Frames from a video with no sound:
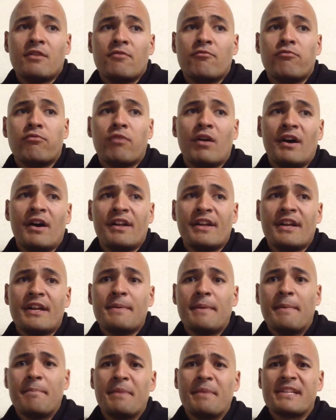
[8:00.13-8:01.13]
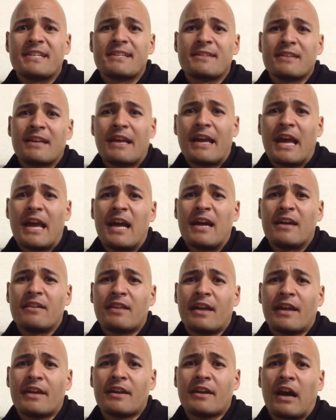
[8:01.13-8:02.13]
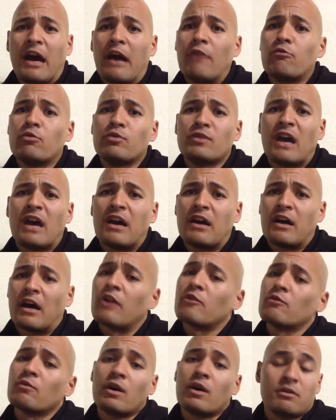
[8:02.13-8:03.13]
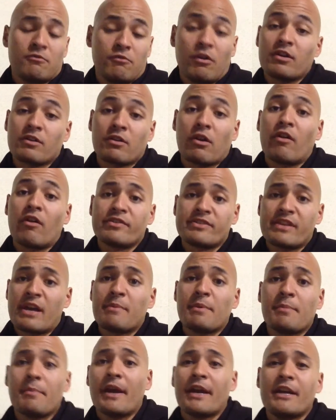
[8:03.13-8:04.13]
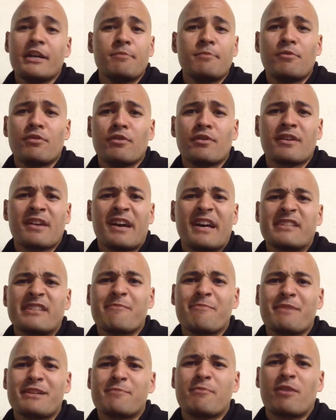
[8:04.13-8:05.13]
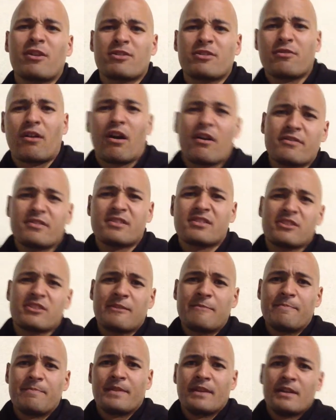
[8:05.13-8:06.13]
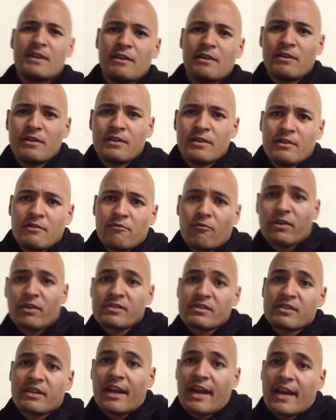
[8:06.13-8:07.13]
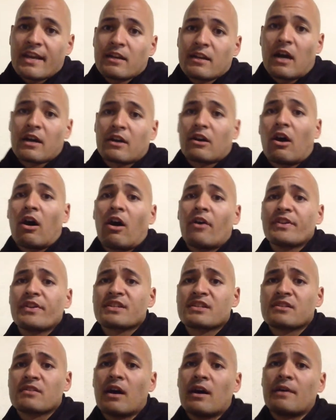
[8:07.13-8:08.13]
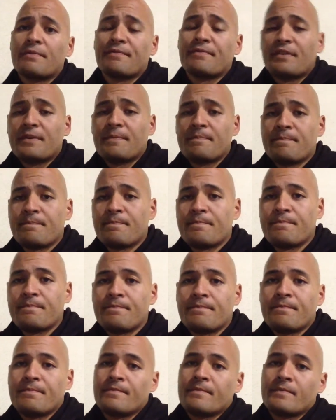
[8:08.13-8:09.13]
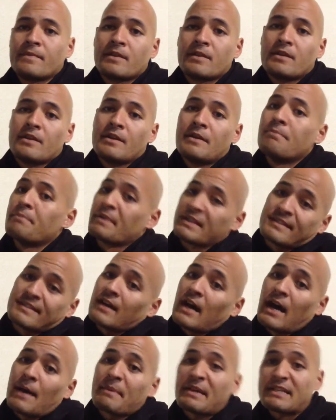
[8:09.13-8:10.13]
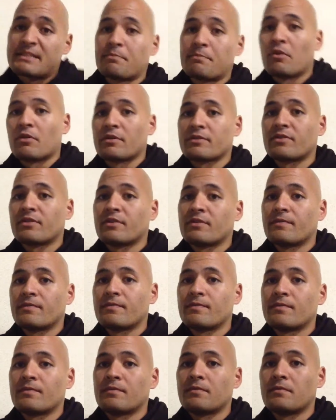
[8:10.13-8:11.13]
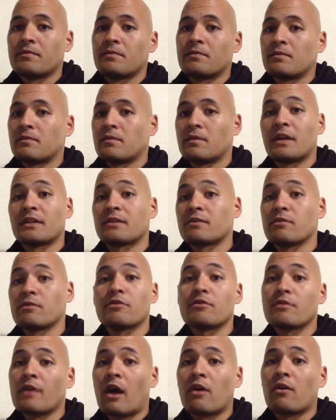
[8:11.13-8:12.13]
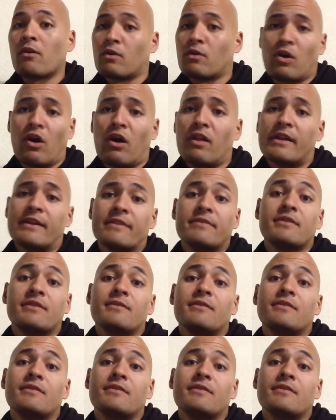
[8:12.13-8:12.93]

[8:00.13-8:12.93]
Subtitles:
what in the mix, like, I don't want to call this MMA anymore as the mixed martial arts. Once again, I call this stuff mixed combat sport. That's literally how I go call it.